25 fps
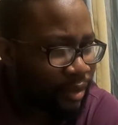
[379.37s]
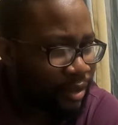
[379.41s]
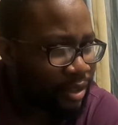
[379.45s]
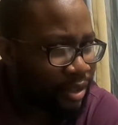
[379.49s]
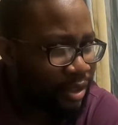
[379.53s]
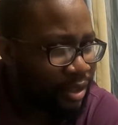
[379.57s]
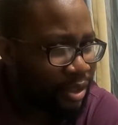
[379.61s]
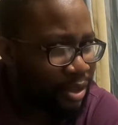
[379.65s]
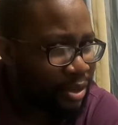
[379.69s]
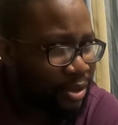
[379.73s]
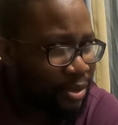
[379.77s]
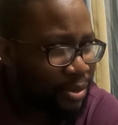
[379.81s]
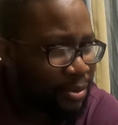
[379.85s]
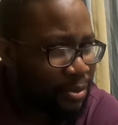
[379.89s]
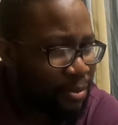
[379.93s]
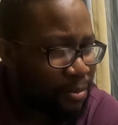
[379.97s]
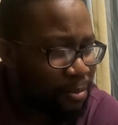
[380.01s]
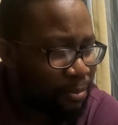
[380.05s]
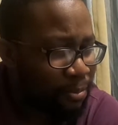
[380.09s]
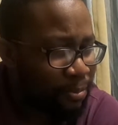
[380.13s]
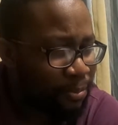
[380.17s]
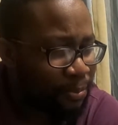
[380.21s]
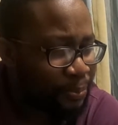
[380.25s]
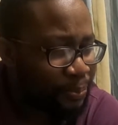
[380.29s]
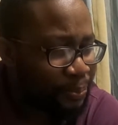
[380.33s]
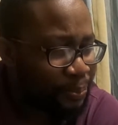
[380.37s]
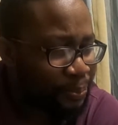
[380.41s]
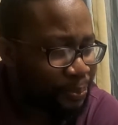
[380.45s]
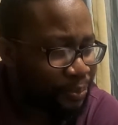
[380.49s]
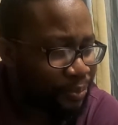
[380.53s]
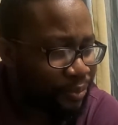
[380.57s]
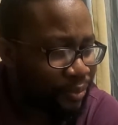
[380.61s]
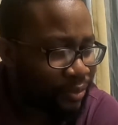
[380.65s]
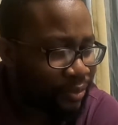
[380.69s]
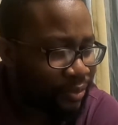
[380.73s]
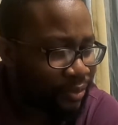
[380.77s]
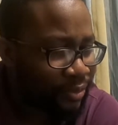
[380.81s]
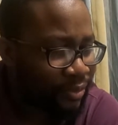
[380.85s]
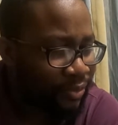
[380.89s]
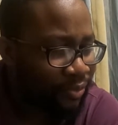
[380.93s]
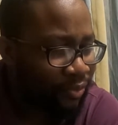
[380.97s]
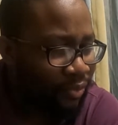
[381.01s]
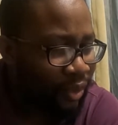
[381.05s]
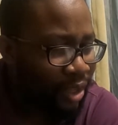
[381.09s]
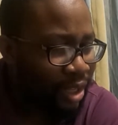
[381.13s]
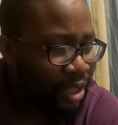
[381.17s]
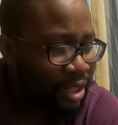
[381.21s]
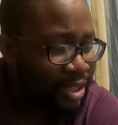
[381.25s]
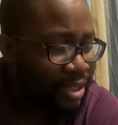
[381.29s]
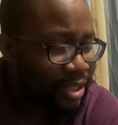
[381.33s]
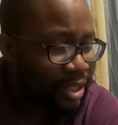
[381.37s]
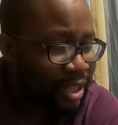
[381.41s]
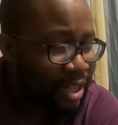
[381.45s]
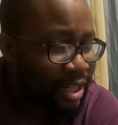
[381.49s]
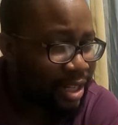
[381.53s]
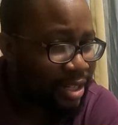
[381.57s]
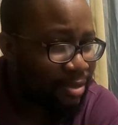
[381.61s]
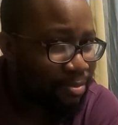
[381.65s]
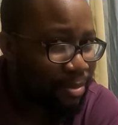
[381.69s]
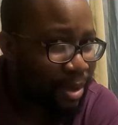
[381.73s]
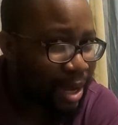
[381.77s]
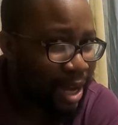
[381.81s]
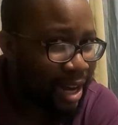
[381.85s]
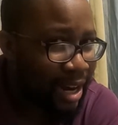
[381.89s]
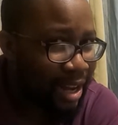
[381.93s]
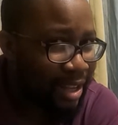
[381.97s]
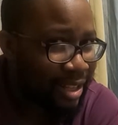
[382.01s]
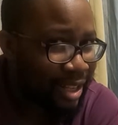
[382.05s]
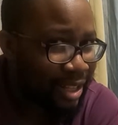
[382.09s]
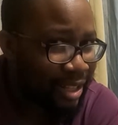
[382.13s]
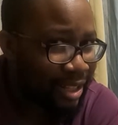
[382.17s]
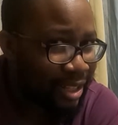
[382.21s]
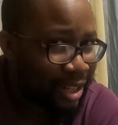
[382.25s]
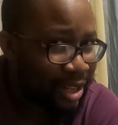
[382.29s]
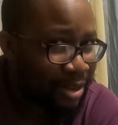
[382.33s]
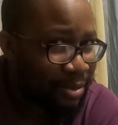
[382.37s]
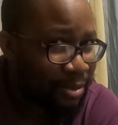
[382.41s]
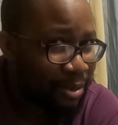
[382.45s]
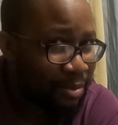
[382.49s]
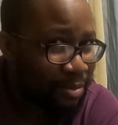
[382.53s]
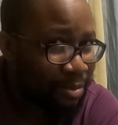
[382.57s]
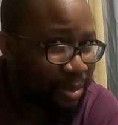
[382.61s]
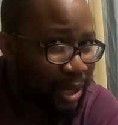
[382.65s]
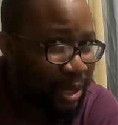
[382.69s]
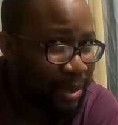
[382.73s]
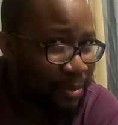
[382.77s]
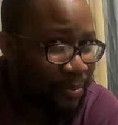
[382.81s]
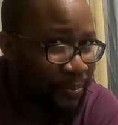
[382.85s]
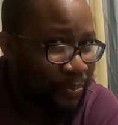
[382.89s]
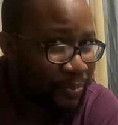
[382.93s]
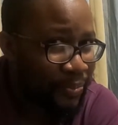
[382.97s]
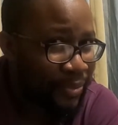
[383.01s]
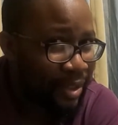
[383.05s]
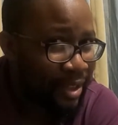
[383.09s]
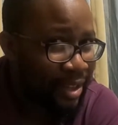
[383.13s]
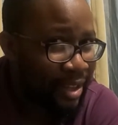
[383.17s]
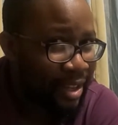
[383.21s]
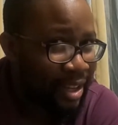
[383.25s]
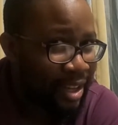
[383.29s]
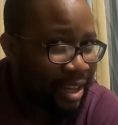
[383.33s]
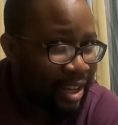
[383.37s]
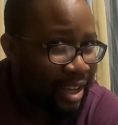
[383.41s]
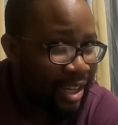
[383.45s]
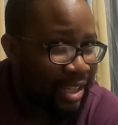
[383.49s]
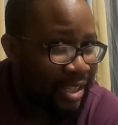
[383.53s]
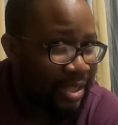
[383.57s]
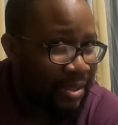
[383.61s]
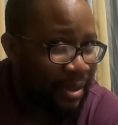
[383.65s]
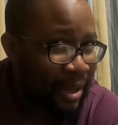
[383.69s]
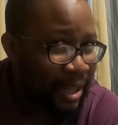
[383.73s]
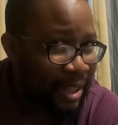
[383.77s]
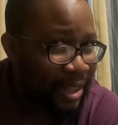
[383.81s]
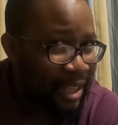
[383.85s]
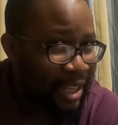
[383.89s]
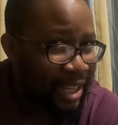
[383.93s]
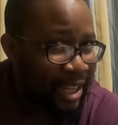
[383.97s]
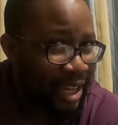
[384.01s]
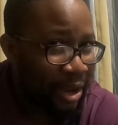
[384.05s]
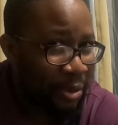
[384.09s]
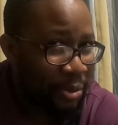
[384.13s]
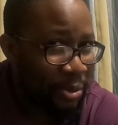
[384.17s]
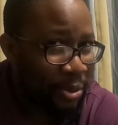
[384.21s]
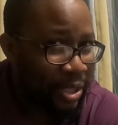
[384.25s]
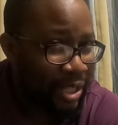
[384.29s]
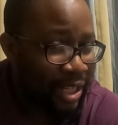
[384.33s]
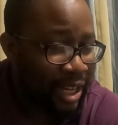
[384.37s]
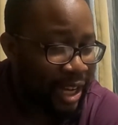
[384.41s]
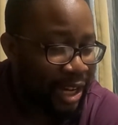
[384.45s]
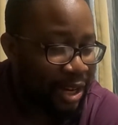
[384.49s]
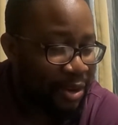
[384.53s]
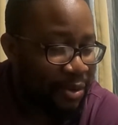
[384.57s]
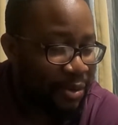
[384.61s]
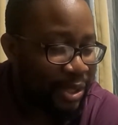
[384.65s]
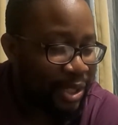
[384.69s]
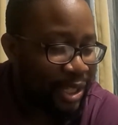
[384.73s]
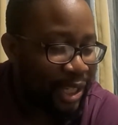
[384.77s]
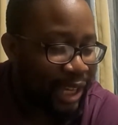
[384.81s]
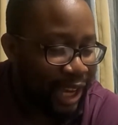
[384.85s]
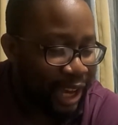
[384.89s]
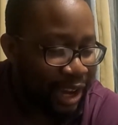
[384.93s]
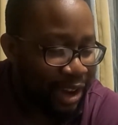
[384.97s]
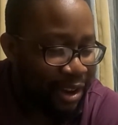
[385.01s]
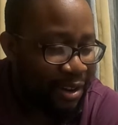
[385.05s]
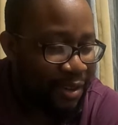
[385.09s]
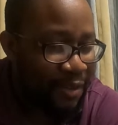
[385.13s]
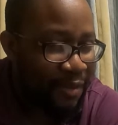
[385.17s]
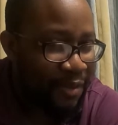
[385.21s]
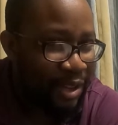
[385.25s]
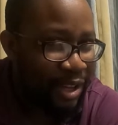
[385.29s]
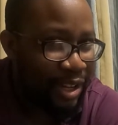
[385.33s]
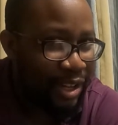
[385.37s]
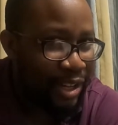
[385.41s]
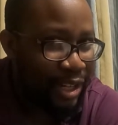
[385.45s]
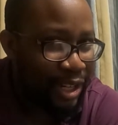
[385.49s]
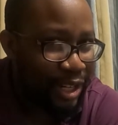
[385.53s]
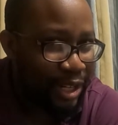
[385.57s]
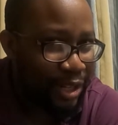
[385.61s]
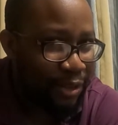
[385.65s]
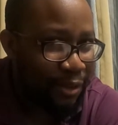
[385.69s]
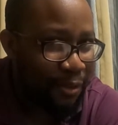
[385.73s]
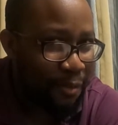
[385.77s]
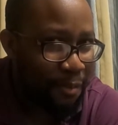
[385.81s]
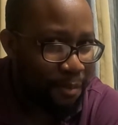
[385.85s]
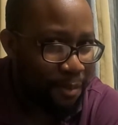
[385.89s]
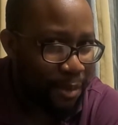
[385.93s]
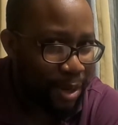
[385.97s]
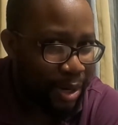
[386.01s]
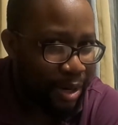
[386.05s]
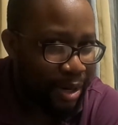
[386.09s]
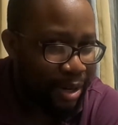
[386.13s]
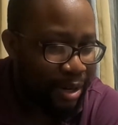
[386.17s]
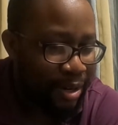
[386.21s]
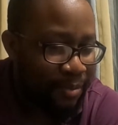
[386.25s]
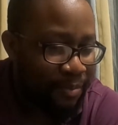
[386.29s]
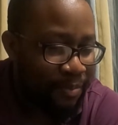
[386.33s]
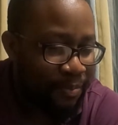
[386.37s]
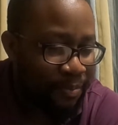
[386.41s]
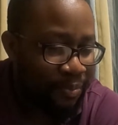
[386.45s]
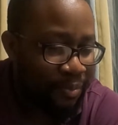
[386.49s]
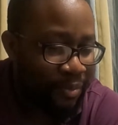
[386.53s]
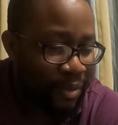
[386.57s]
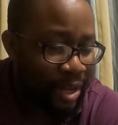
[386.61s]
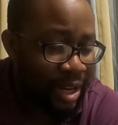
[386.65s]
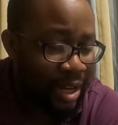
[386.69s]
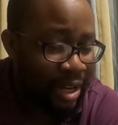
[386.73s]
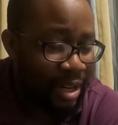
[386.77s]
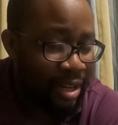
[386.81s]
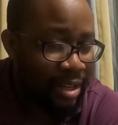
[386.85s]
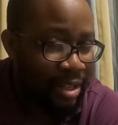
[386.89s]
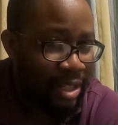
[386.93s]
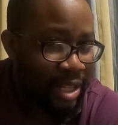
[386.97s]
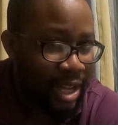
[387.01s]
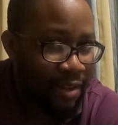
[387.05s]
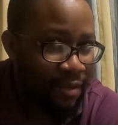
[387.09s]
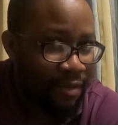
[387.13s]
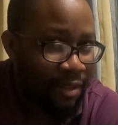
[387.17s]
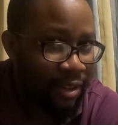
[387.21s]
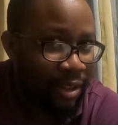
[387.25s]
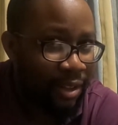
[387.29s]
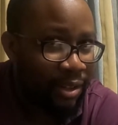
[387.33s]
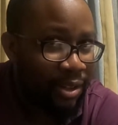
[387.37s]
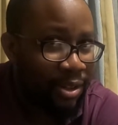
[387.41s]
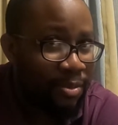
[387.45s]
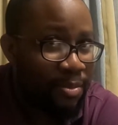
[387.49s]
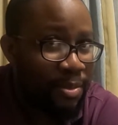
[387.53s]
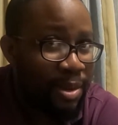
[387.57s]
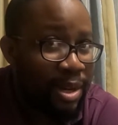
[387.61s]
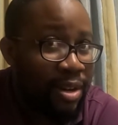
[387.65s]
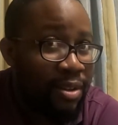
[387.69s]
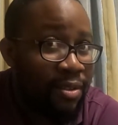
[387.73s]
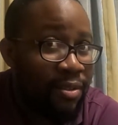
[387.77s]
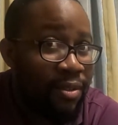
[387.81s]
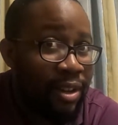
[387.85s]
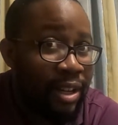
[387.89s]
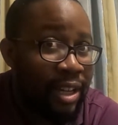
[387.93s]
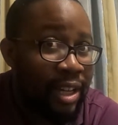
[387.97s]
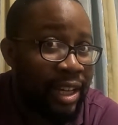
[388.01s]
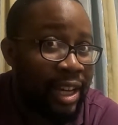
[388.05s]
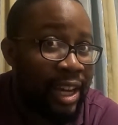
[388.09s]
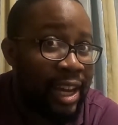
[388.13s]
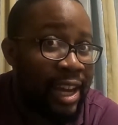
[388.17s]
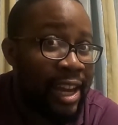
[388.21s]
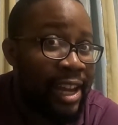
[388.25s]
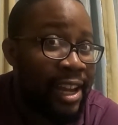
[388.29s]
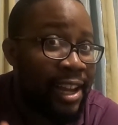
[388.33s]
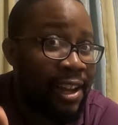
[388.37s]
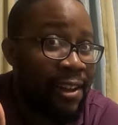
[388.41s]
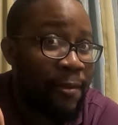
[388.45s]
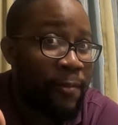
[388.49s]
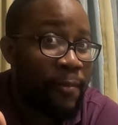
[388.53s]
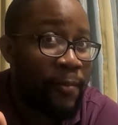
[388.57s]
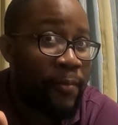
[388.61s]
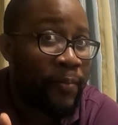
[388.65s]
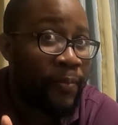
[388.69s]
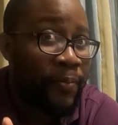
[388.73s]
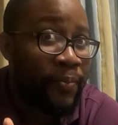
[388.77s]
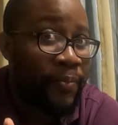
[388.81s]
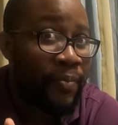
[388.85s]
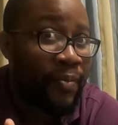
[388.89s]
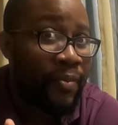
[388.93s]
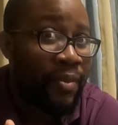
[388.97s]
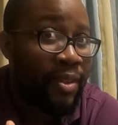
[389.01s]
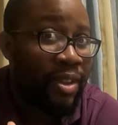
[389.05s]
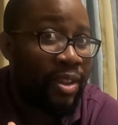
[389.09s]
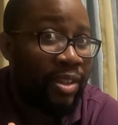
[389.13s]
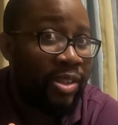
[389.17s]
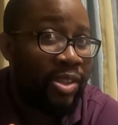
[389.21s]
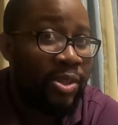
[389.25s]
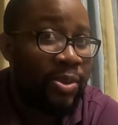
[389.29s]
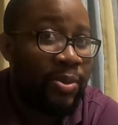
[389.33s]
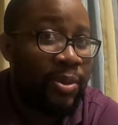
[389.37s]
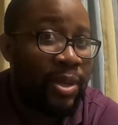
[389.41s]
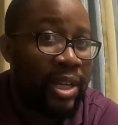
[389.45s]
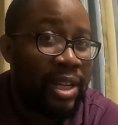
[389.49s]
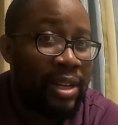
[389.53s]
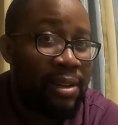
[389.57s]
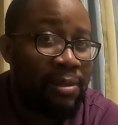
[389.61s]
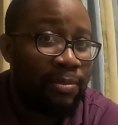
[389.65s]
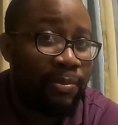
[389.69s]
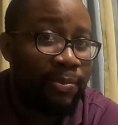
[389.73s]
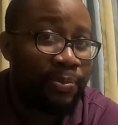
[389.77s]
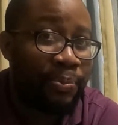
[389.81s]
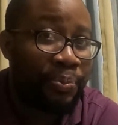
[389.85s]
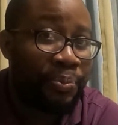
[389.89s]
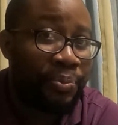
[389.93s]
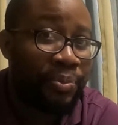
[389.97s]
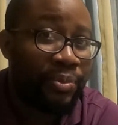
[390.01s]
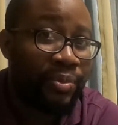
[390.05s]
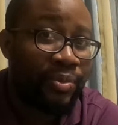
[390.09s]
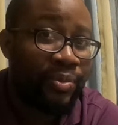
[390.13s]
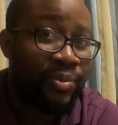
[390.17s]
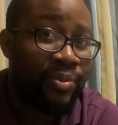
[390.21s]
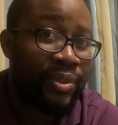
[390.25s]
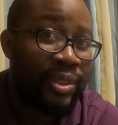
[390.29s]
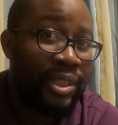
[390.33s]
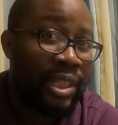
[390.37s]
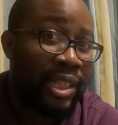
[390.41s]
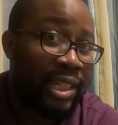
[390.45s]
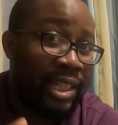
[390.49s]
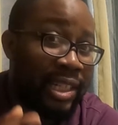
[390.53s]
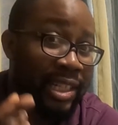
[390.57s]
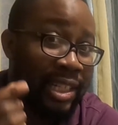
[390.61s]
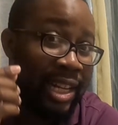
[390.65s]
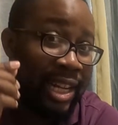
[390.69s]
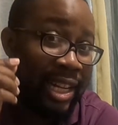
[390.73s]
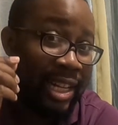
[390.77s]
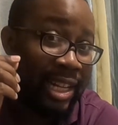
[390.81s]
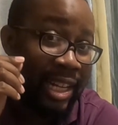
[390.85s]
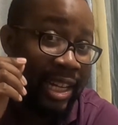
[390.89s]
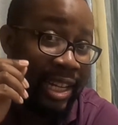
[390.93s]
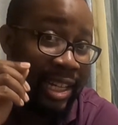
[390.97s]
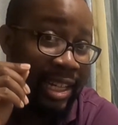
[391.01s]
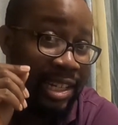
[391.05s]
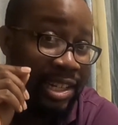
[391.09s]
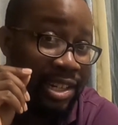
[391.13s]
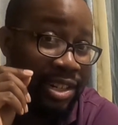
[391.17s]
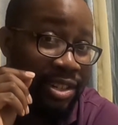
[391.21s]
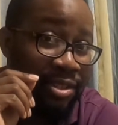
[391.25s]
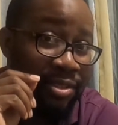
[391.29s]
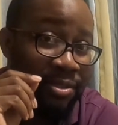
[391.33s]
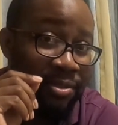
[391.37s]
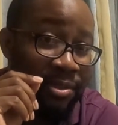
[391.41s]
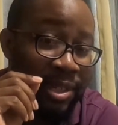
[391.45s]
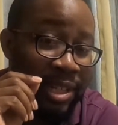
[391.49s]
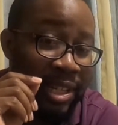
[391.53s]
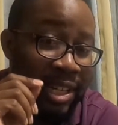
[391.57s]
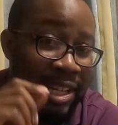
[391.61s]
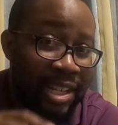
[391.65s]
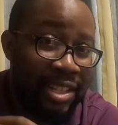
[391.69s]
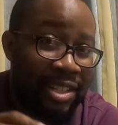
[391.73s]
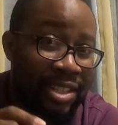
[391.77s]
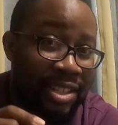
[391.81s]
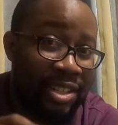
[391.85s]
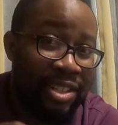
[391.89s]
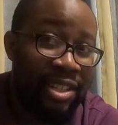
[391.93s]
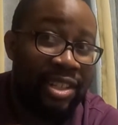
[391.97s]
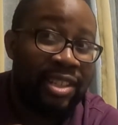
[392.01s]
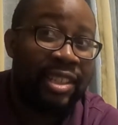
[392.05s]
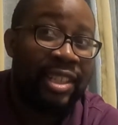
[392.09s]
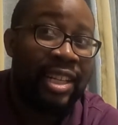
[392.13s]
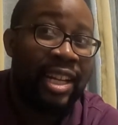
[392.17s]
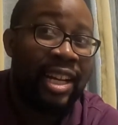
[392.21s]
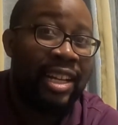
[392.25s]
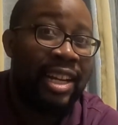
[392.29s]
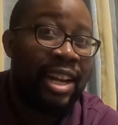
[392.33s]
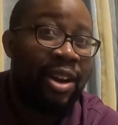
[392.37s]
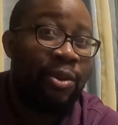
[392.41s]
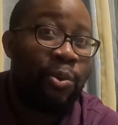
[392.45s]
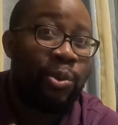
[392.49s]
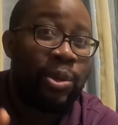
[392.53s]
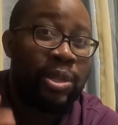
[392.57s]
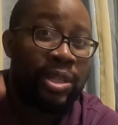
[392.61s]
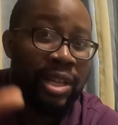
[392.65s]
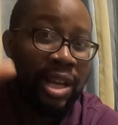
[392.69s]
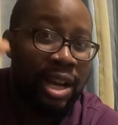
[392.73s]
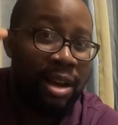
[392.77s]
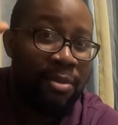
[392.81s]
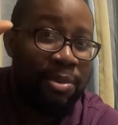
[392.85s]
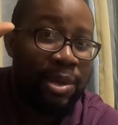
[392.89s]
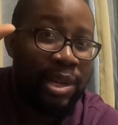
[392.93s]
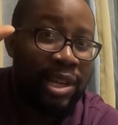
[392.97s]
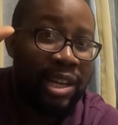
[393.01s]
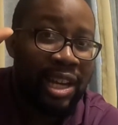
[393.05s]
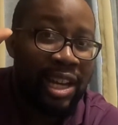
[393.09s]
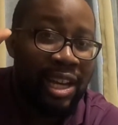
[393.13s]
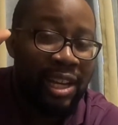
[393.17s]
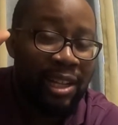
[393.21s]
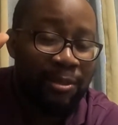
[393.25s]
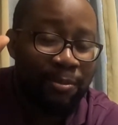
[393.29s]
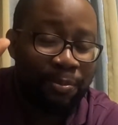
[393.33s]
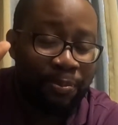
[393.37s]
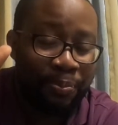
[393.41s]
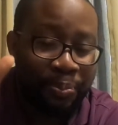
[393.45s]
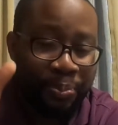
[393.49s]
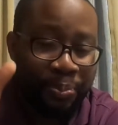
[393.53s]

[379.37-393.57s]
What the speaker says: So it's not as bad as I thought it would be. So I think I was kind of scared of the initial burn, and it does have a little bit of a kick to it. Okay, that the initial, when it hits your tongue, that wasabi kick.